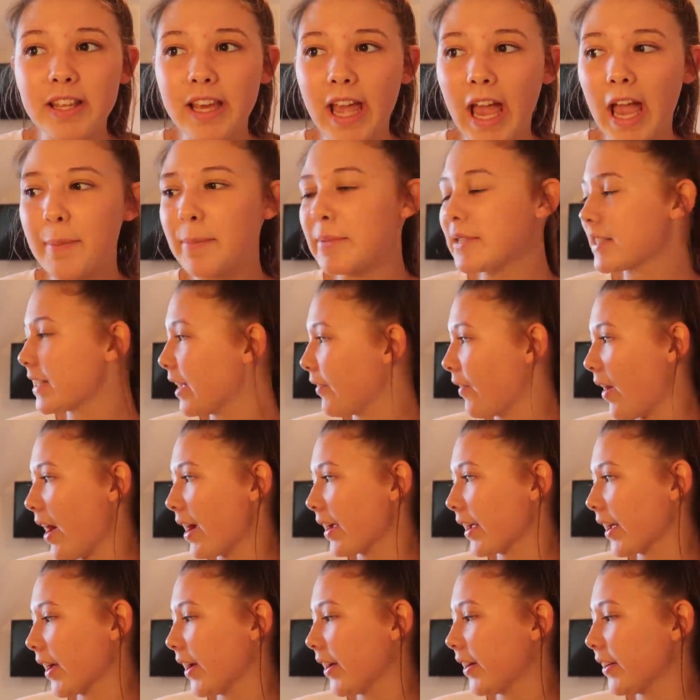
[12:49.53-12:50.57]
the game isn't that
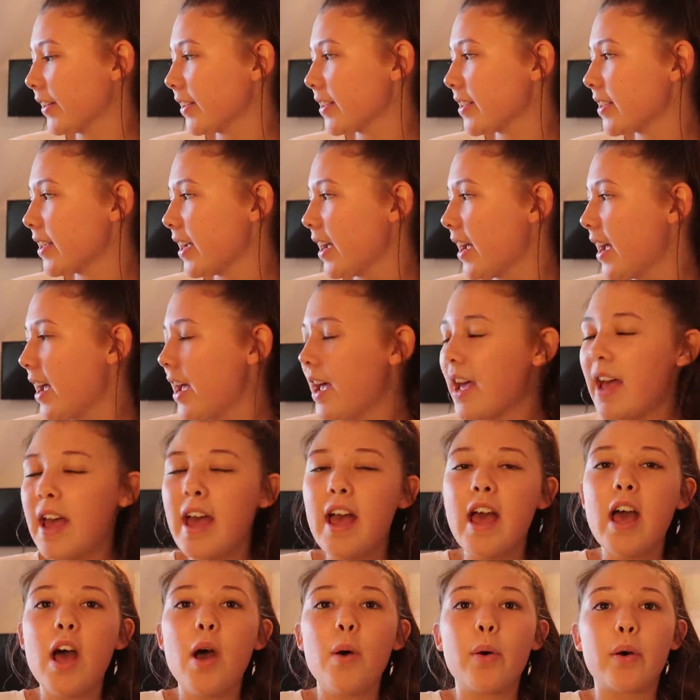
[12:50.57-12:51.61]
right girls yeah
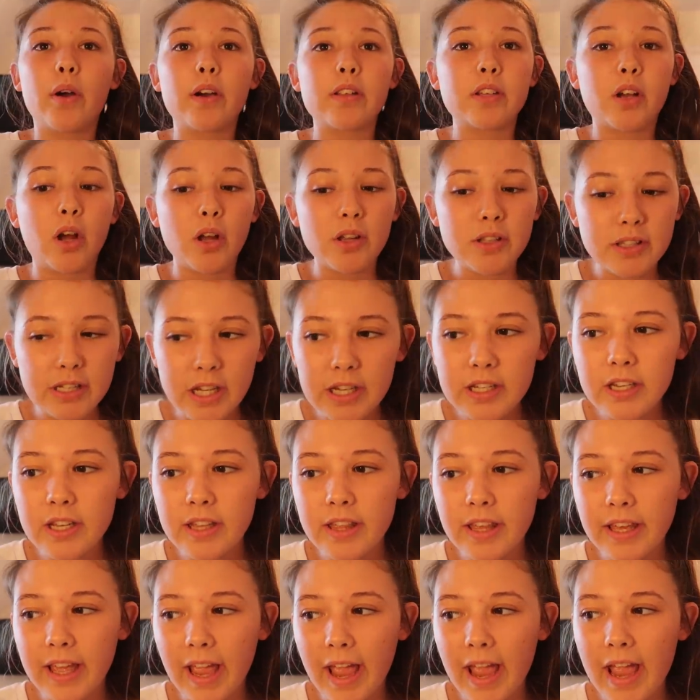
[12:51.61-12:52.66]
we're going to
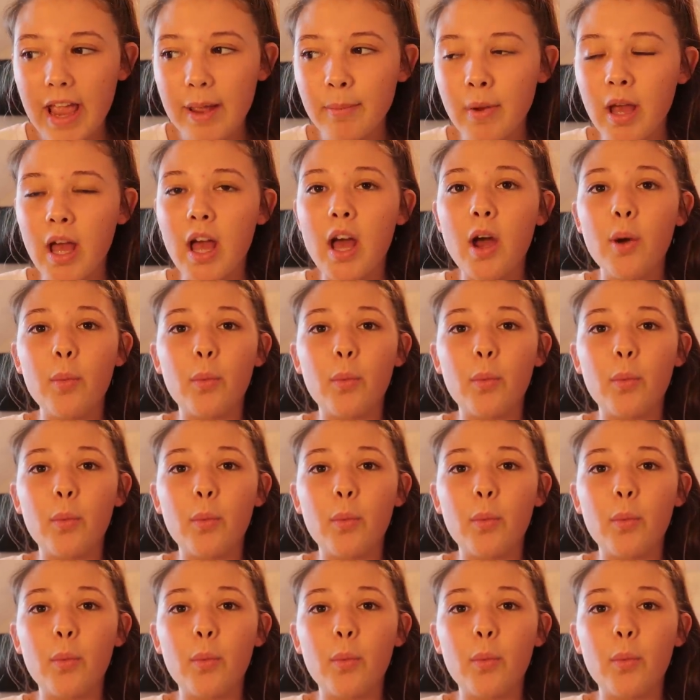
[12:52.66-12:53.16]
continue the game.